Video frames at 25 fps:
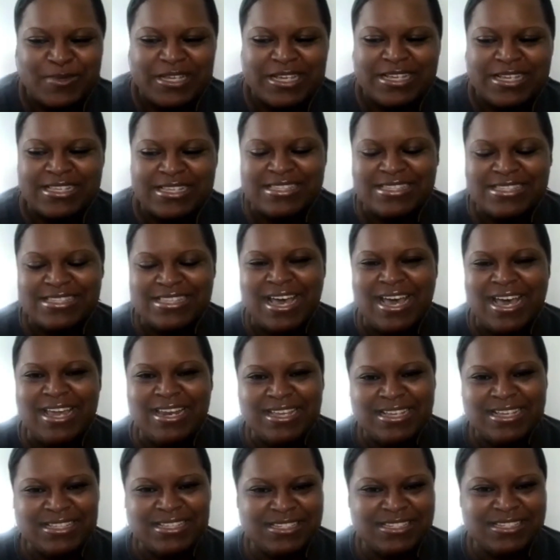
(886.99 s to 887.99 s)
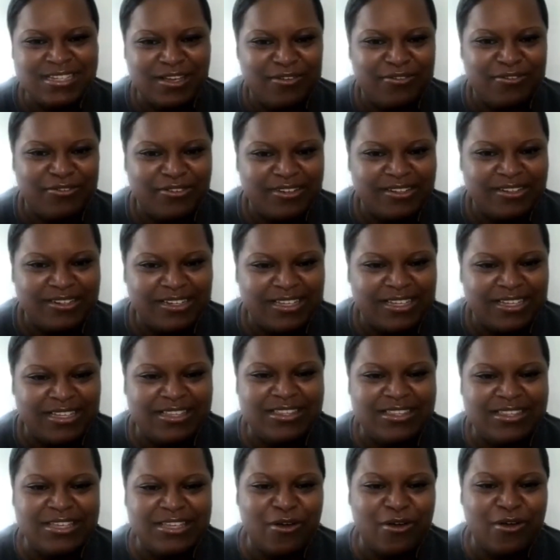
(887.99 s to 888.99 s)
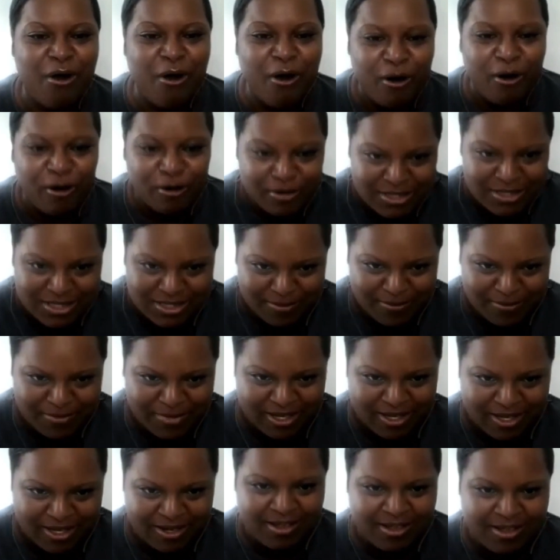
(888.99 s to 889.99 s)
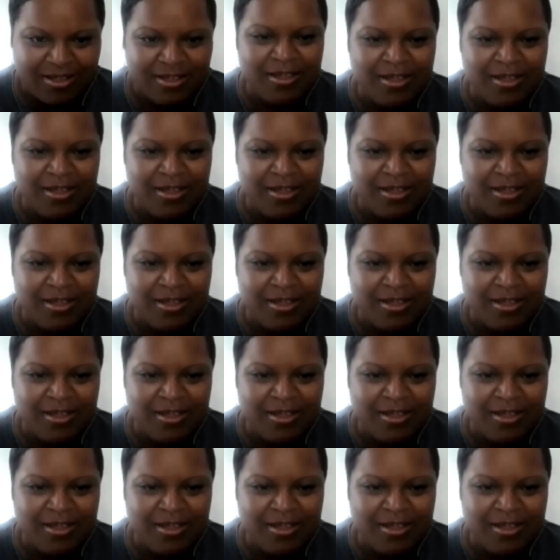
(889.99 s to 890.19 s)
because that is definitely the ultimate